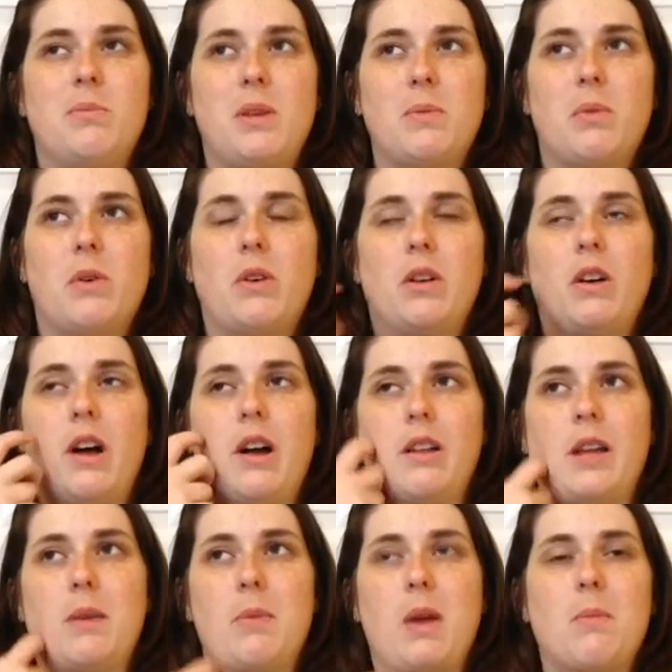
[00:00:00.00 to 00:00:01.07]
people
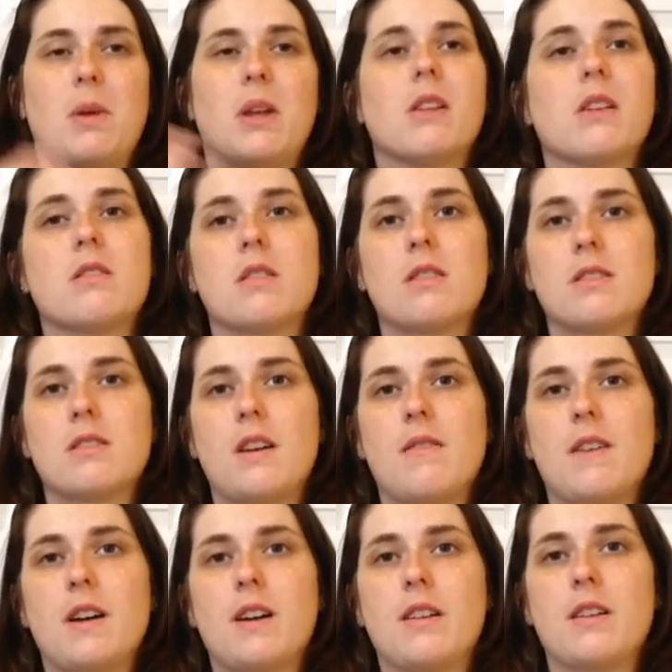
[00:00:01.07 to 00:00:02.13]
like make pillows and stuff
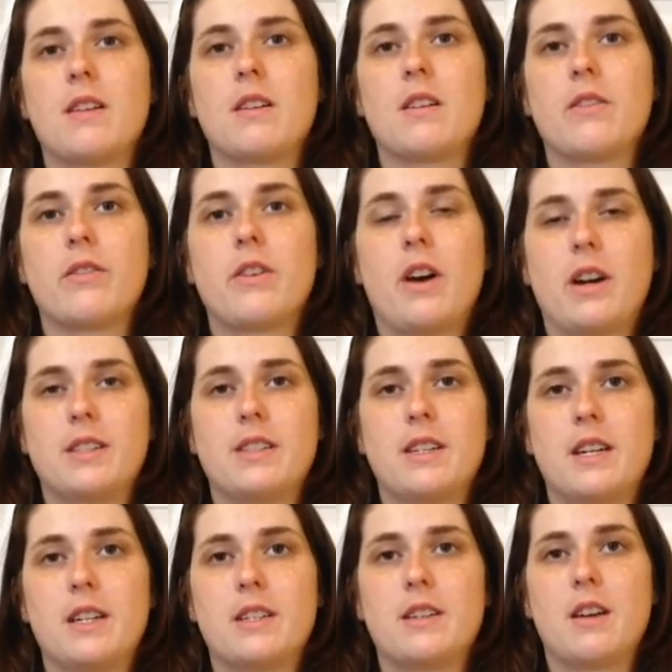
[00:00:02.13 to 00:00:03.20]
out of their cross
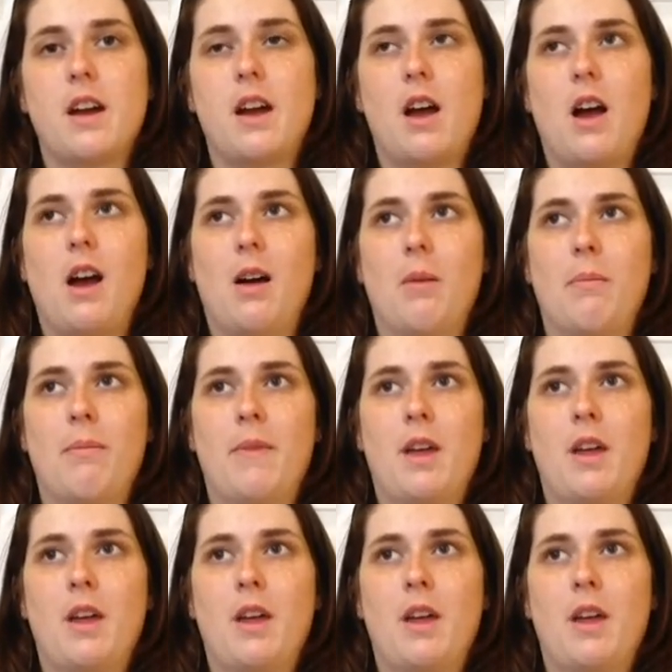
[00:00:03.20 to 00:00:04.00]
stitch. But